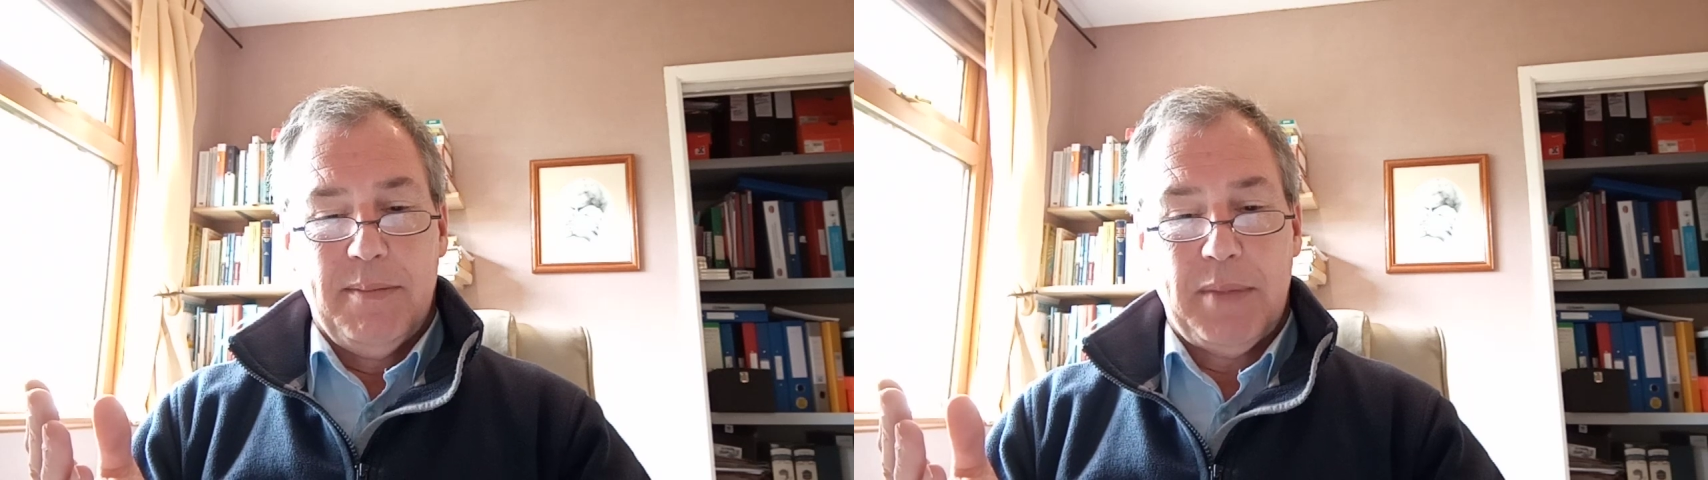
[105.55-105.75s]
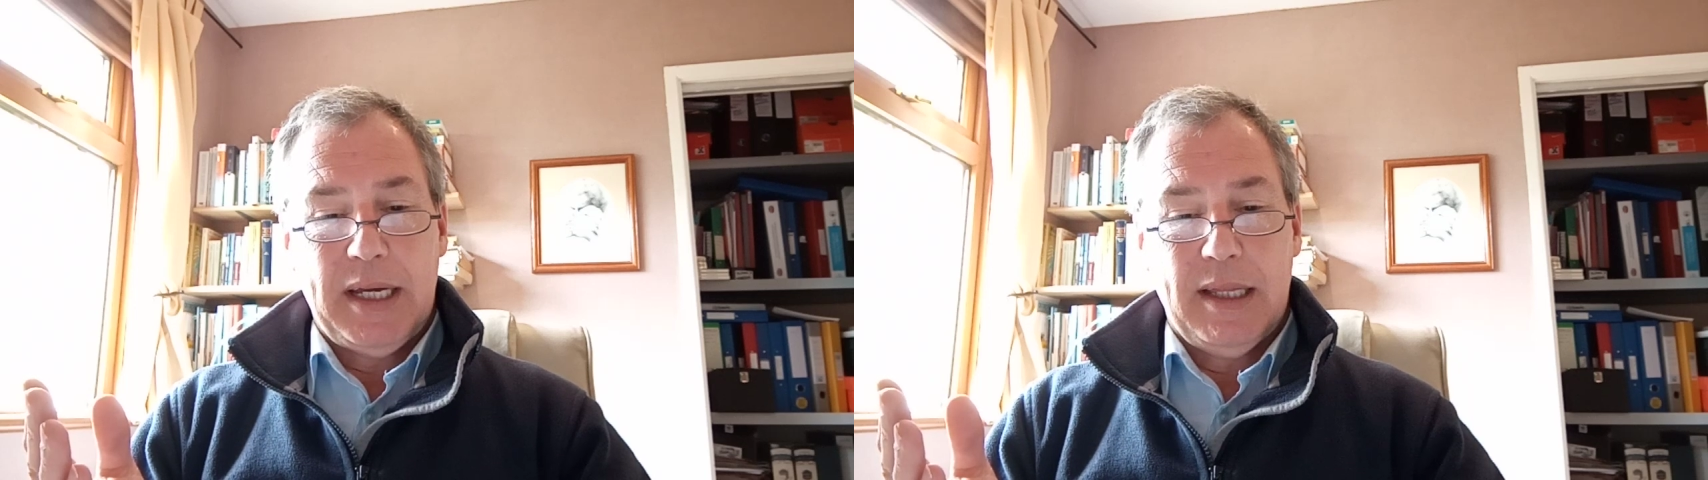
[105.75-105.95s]

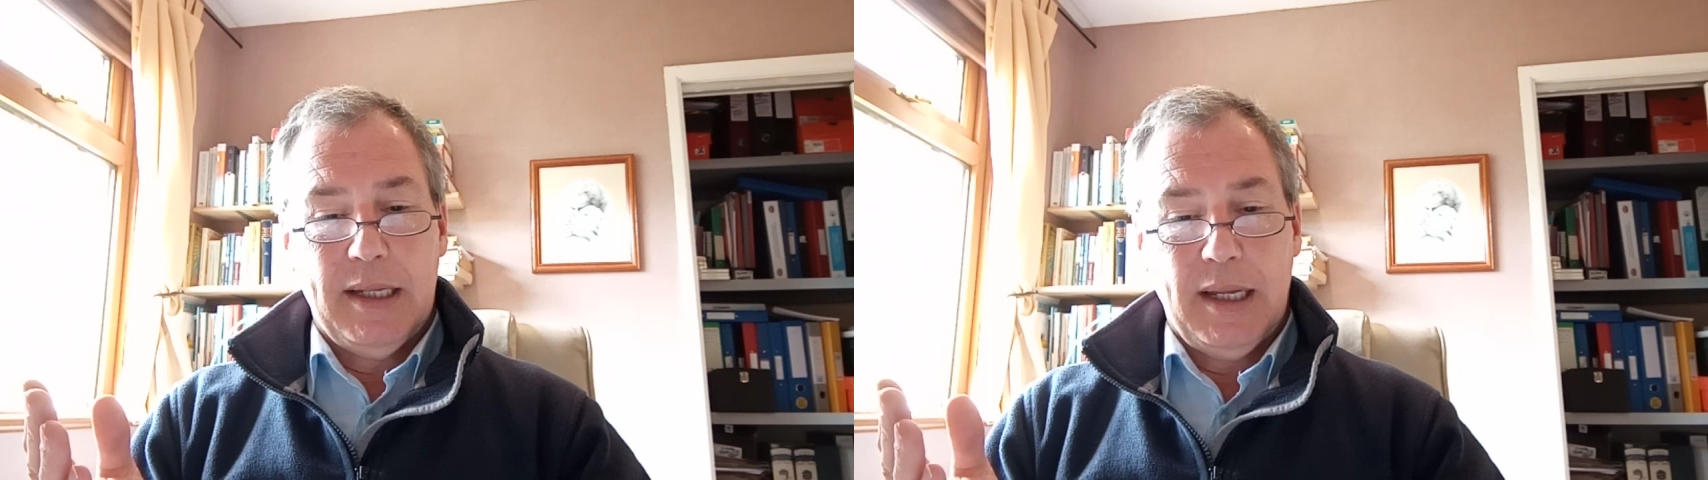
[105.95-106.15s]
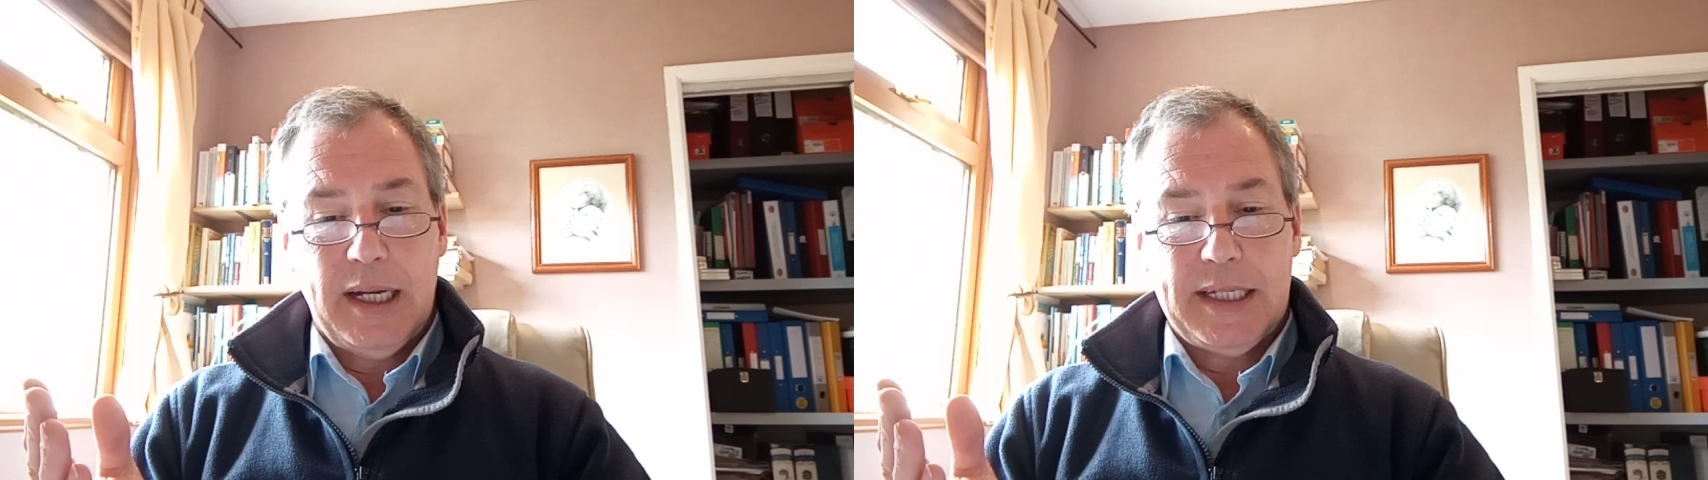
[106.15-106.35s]
May the
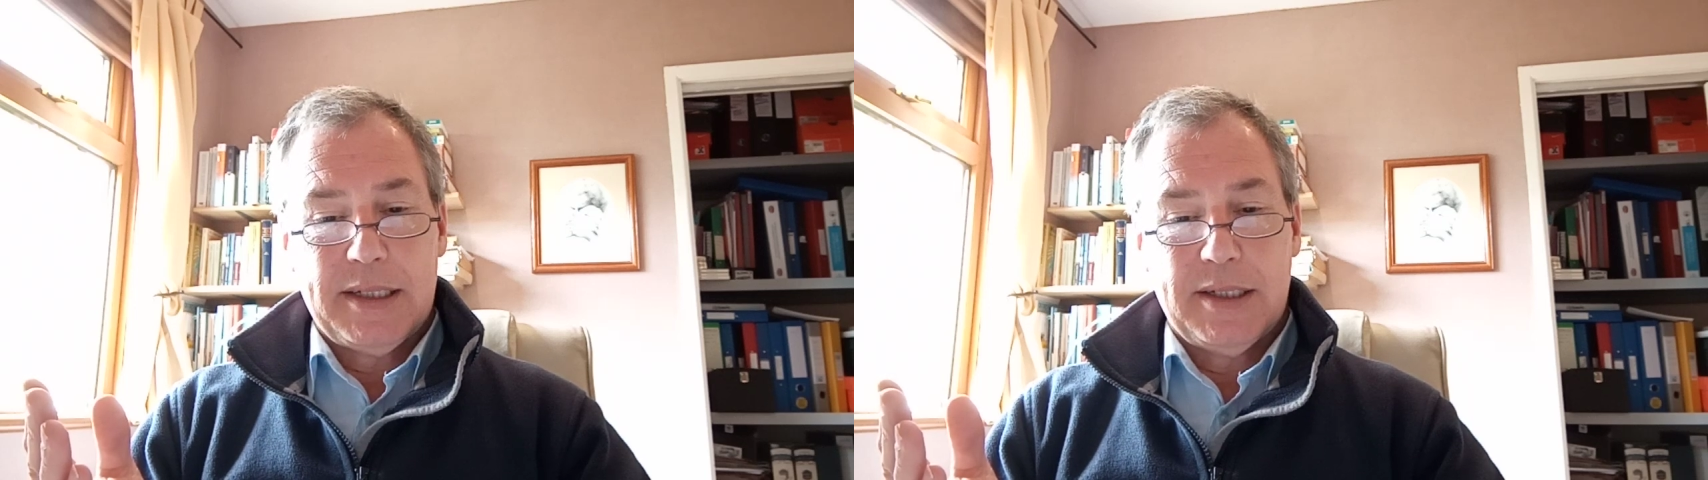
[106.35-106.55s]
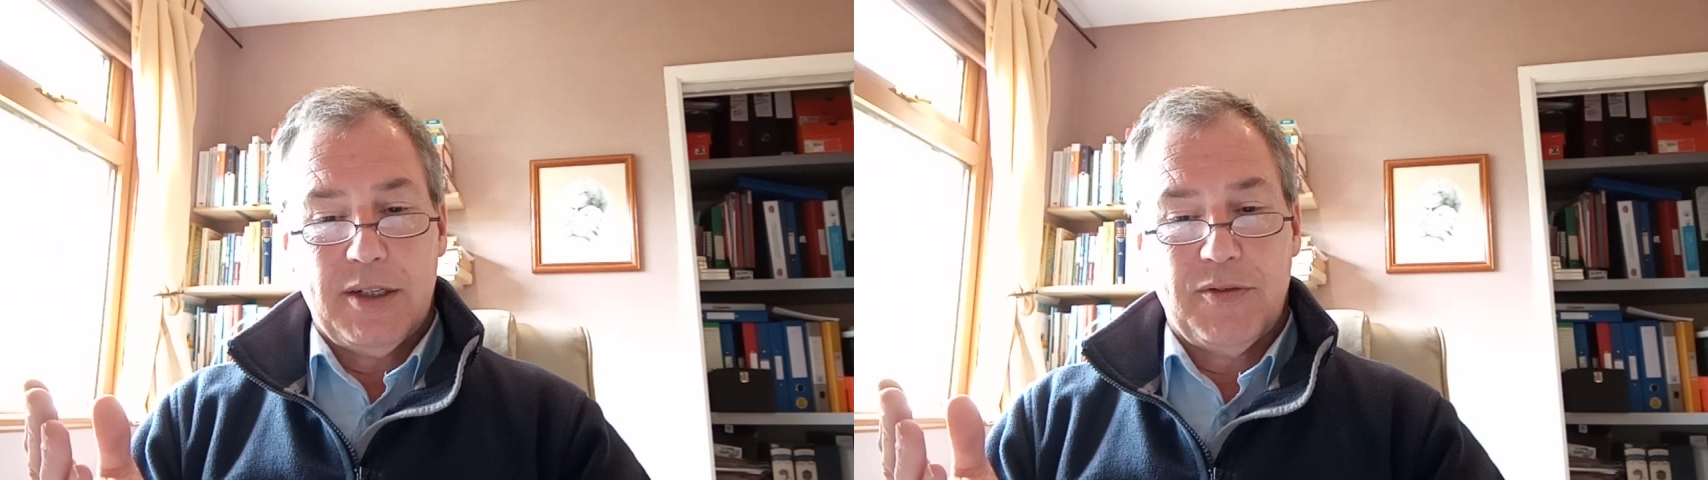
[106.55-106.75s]

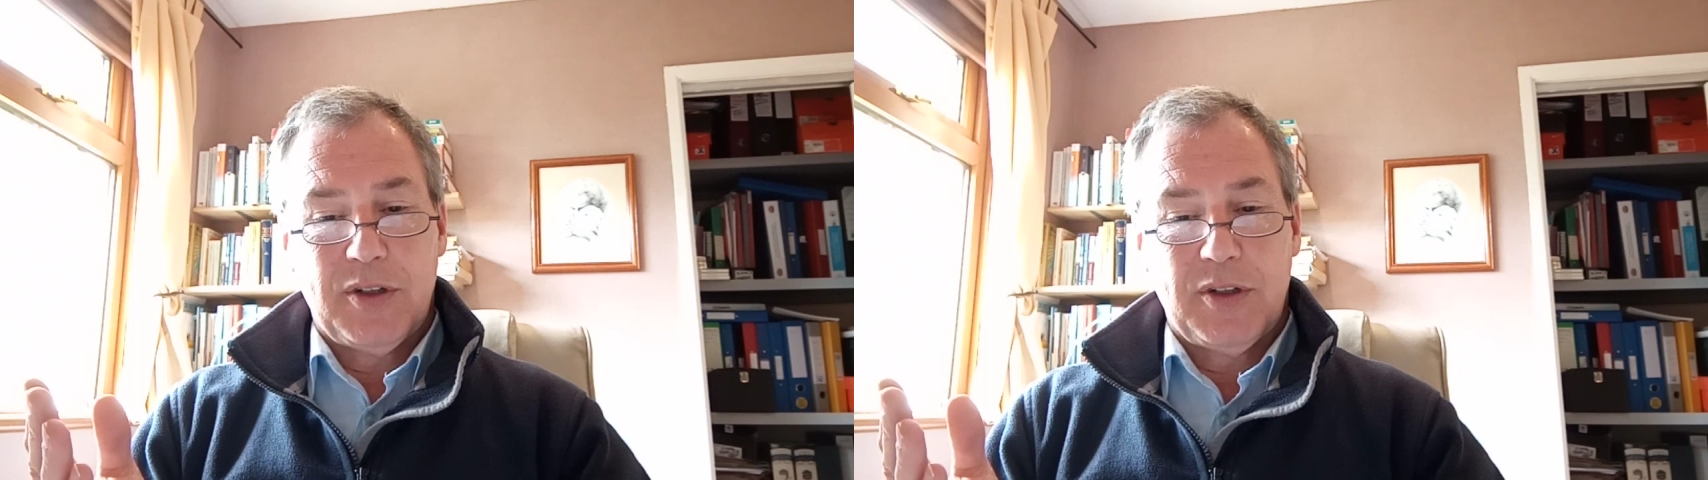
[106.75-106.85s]
light of